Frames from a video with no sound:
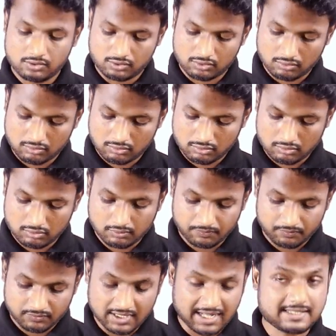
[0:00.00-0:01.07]
So
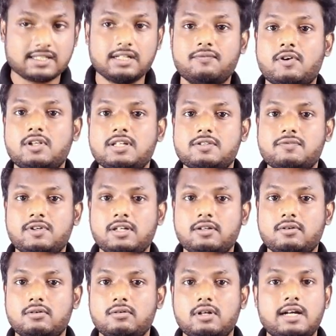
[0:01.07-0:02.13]
that's it for this
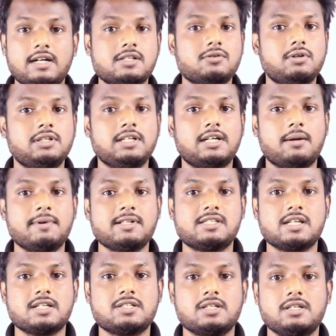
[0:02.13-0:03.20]
video. Let us know in the comment
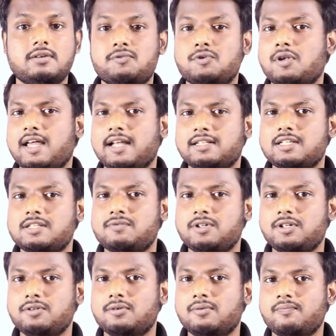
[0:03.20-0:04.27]
section if you like this
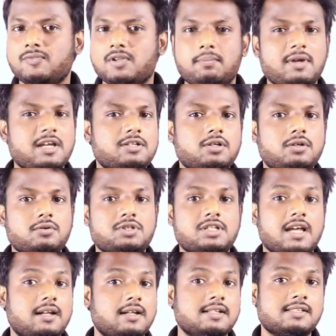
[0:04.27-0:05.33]
video. Make sure to
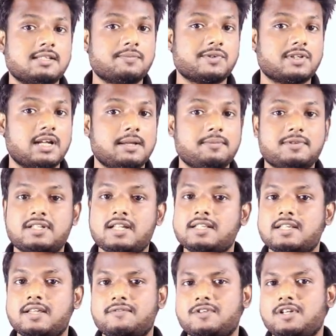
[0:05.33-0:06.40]
share and subscribe. Stay
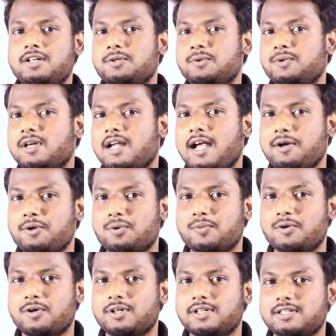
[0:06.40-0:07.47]
safe, stay tuned at
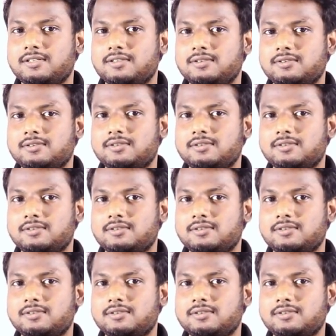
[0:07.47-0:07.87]
Robu.in.